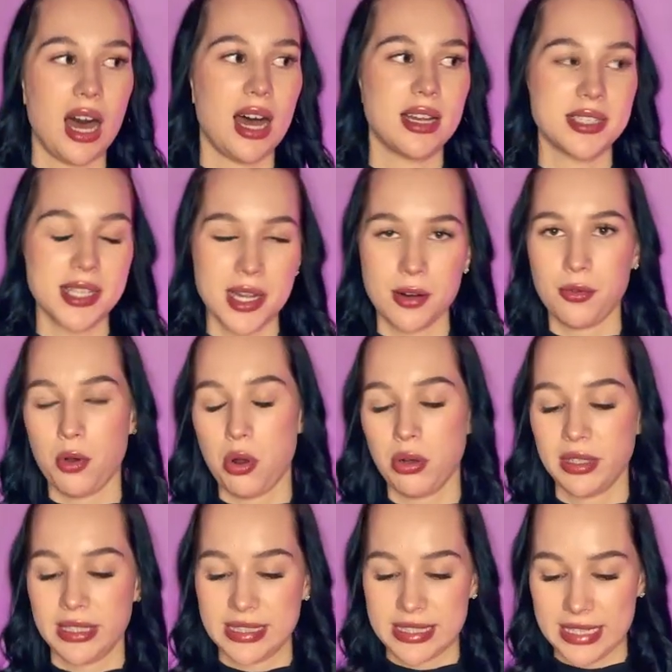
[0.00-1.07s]
Second of all
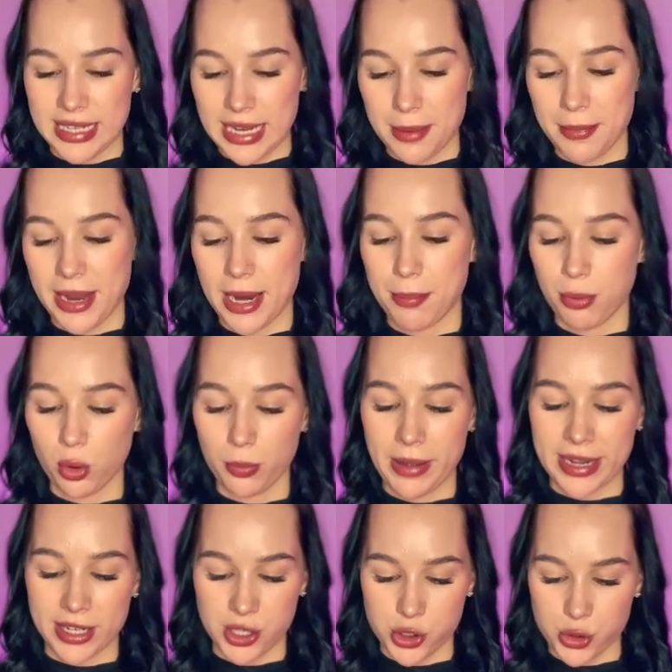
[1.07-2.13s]
is EMA
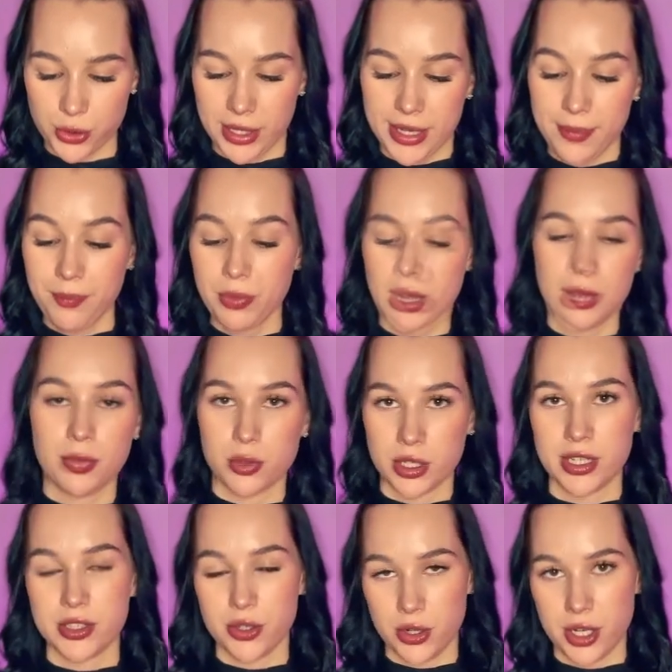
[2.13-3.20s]
pullback entry. For
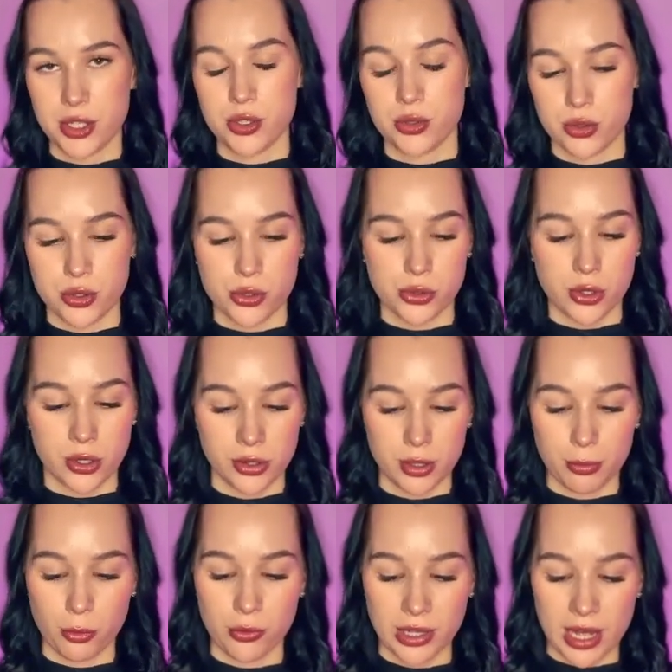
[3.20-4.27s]
this, you need to turn on the
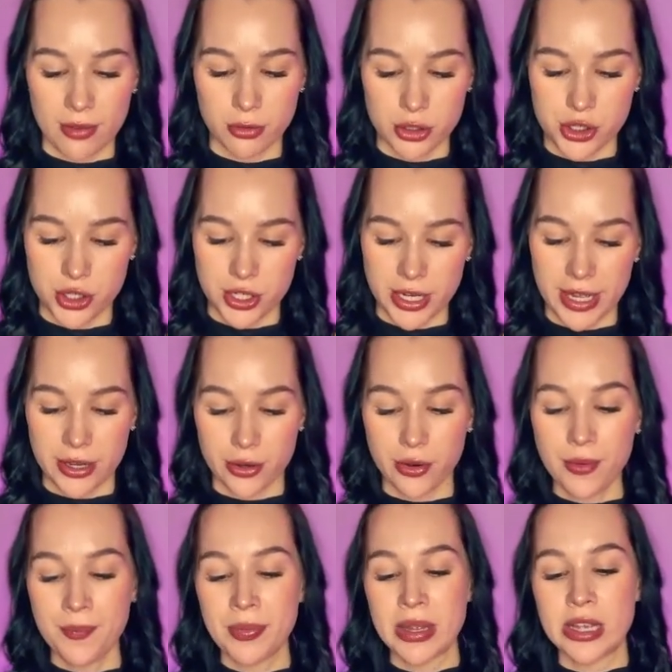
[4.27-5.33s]
moving average
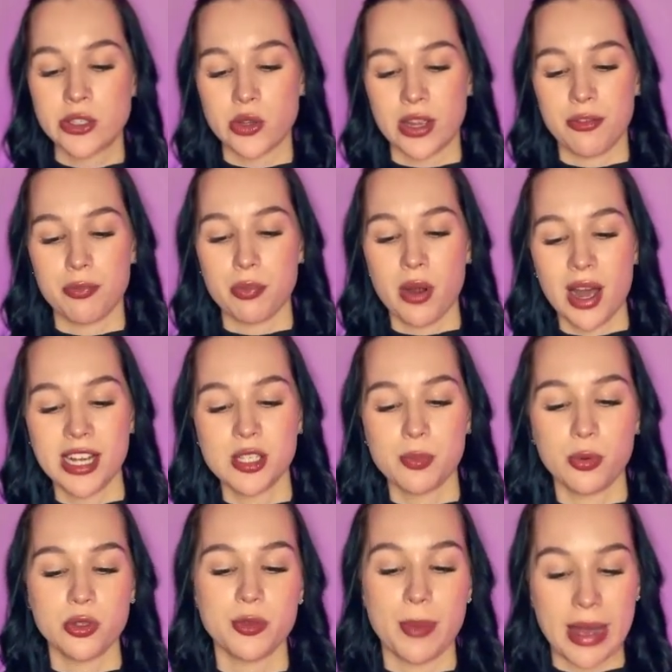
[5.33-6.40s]
indicator. So if price
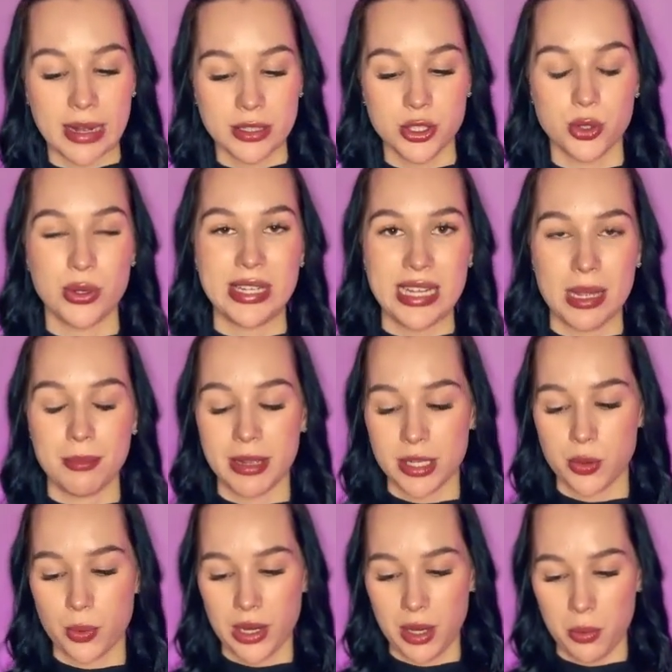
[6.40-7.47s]
pulls back to EMA
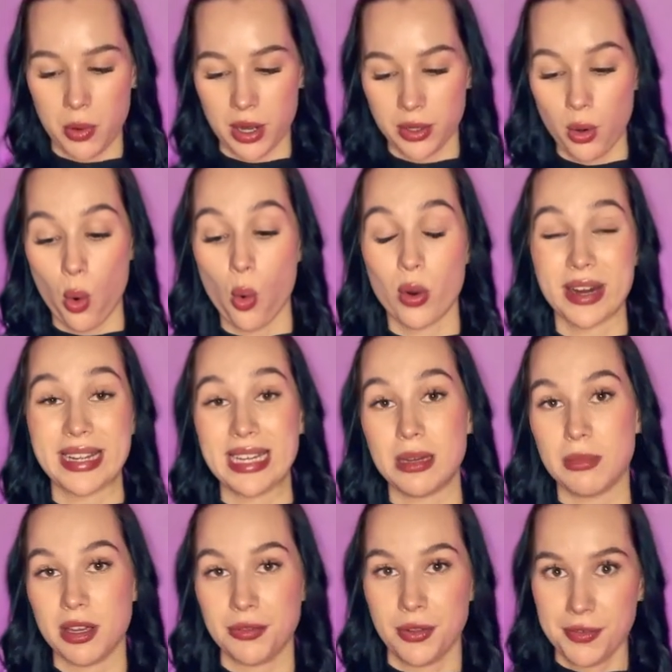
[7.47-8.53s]
21 or
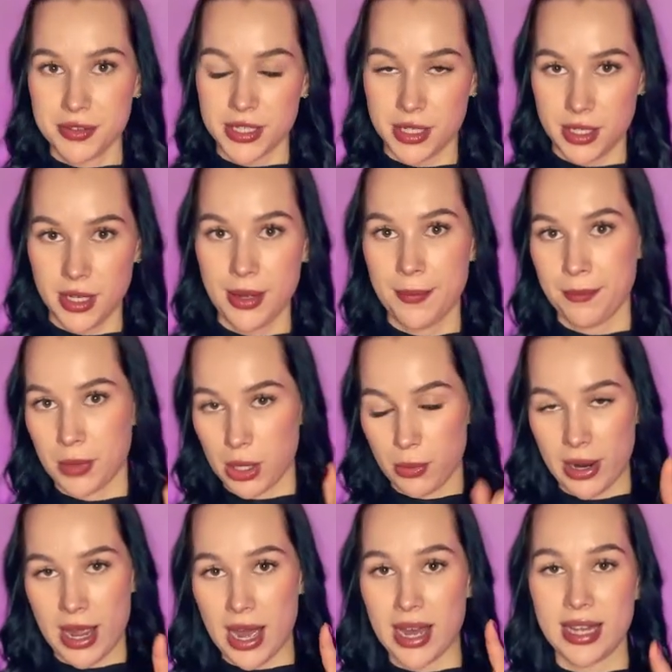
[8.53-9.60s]
EMA 50, by the
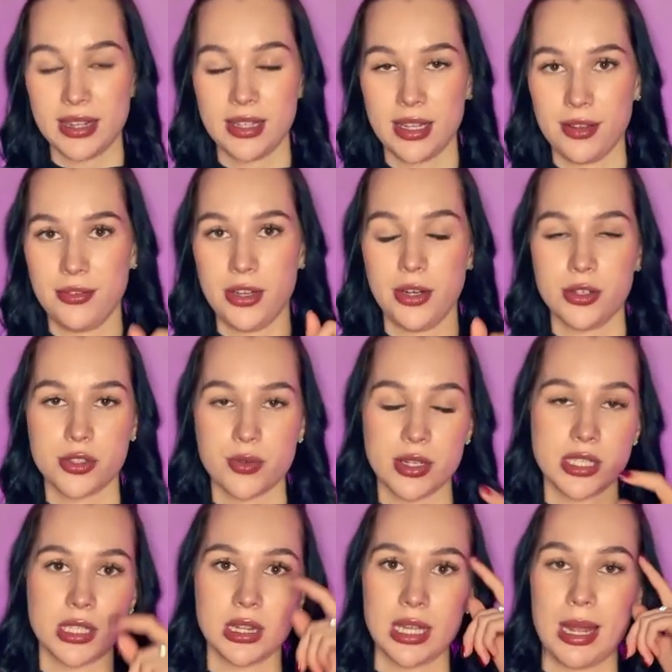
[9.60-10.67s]
way, I had the videos
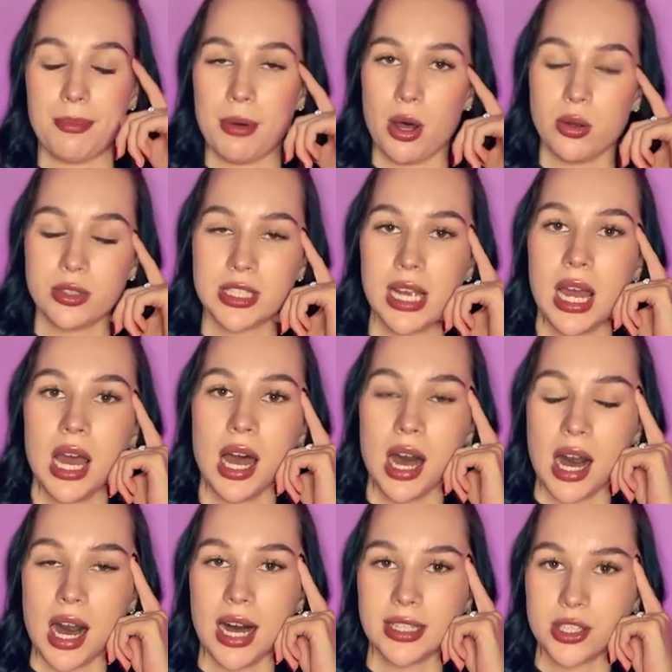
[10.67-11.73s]
recently about
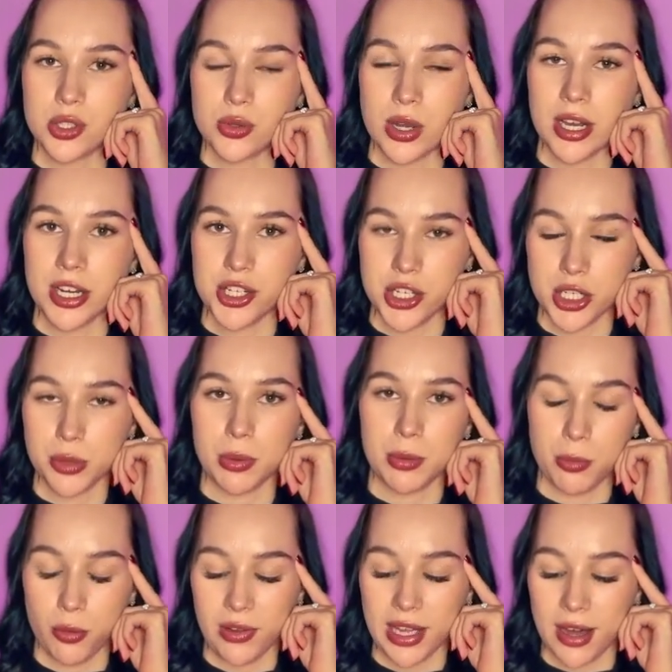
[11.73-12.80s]
the strategies with
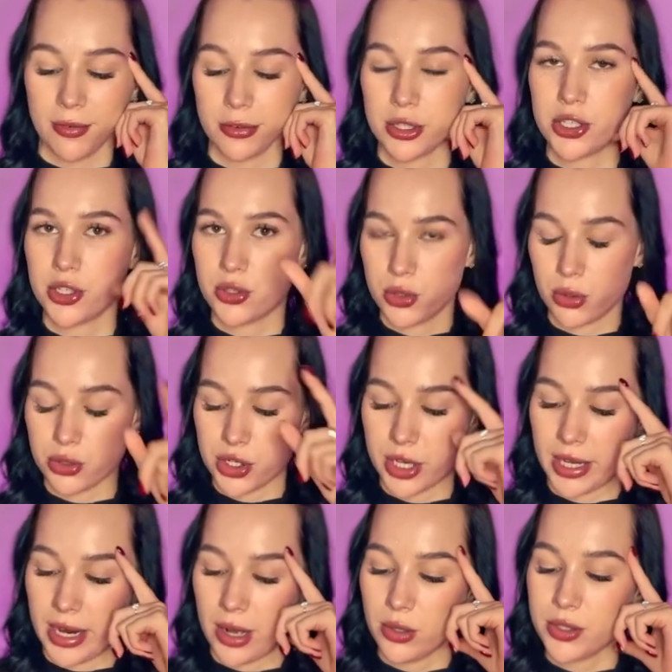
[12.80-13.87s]
moving averages, so check
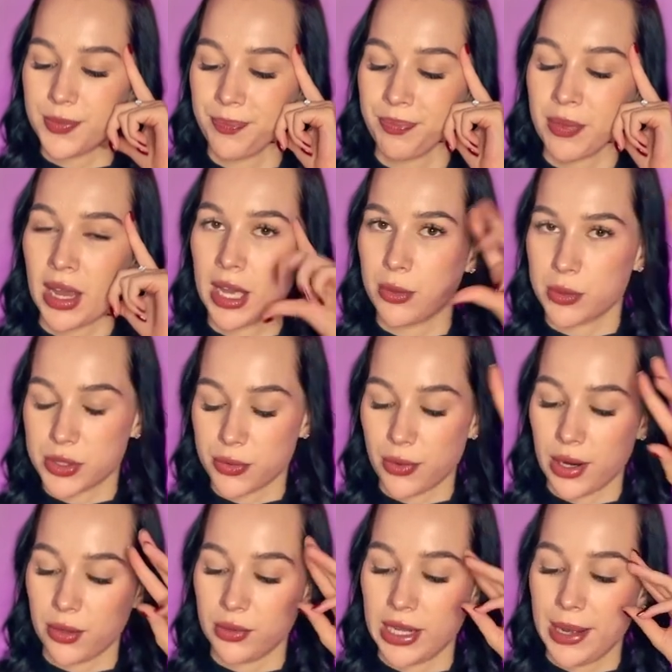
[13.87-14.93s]
it out. It was
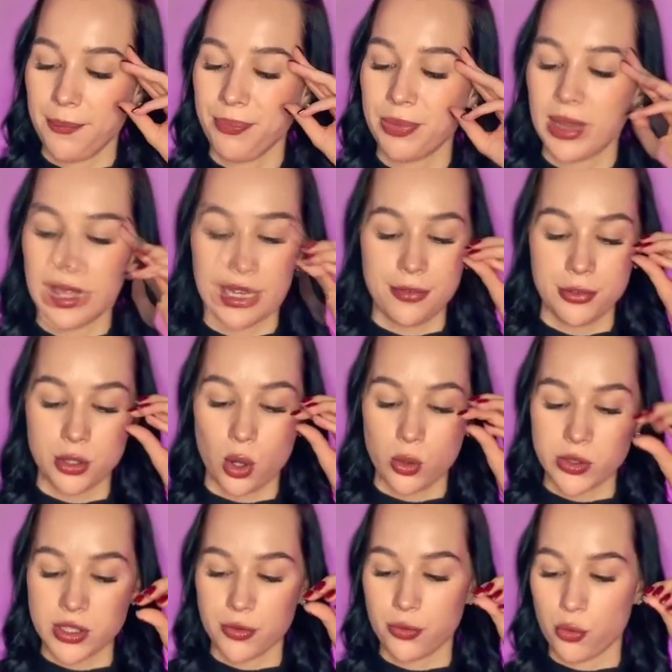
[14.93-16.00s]
3 of them. If it
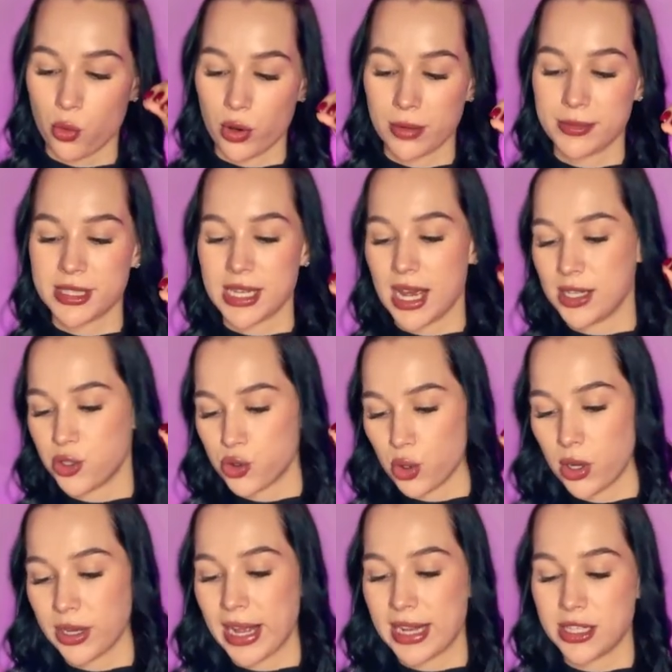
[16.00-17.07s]
also forms a
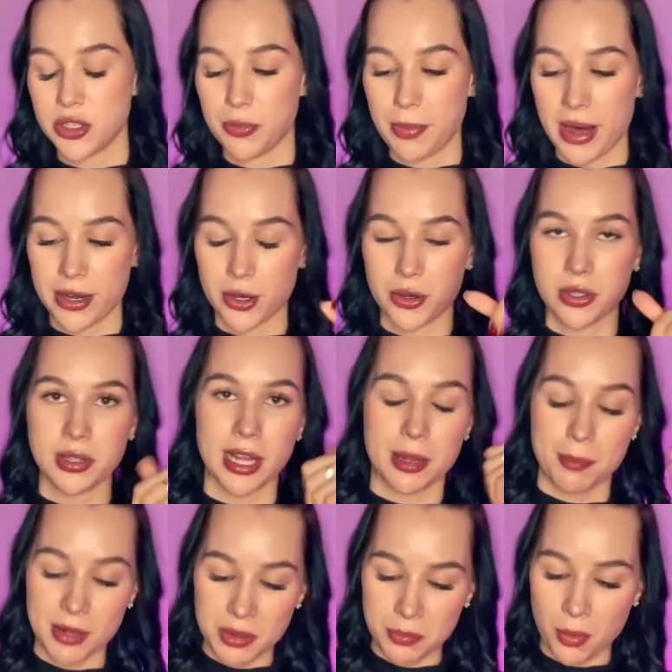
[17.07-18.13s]
strong candle pattern like
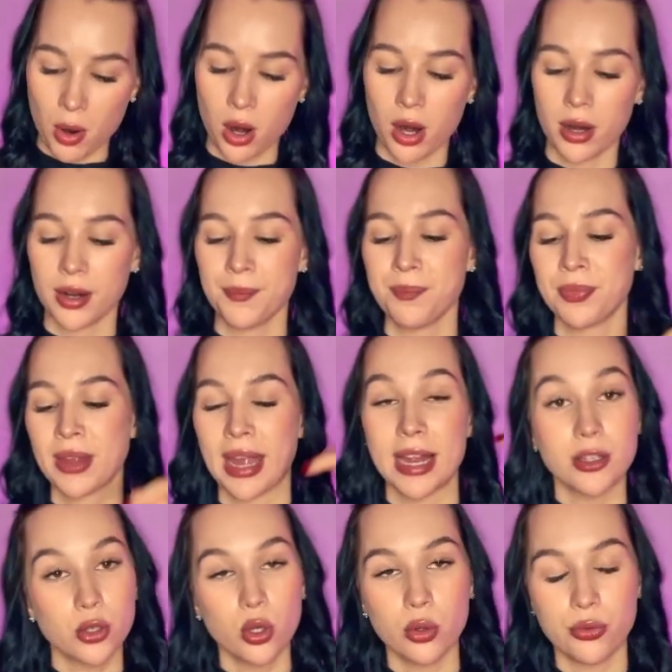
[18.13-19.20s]
pin bar,
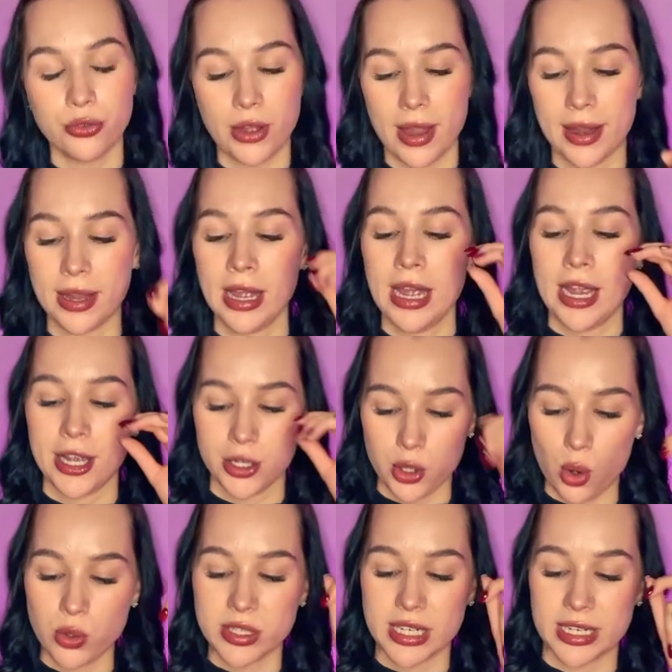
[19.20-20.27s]
engulfing, it
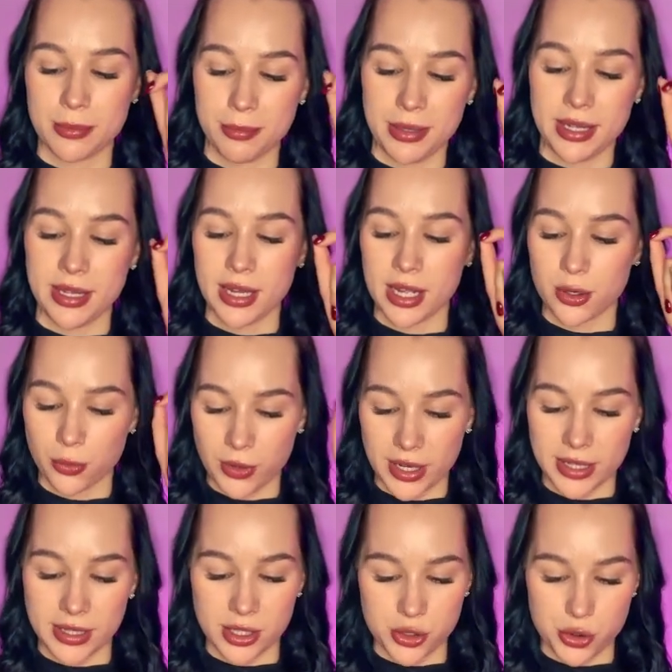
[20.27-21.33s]
also can be a
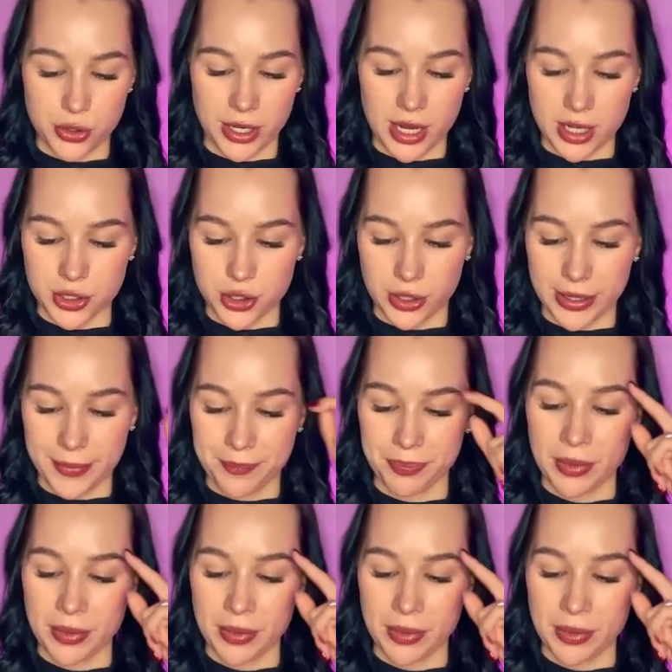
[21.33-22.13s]
great entry actually.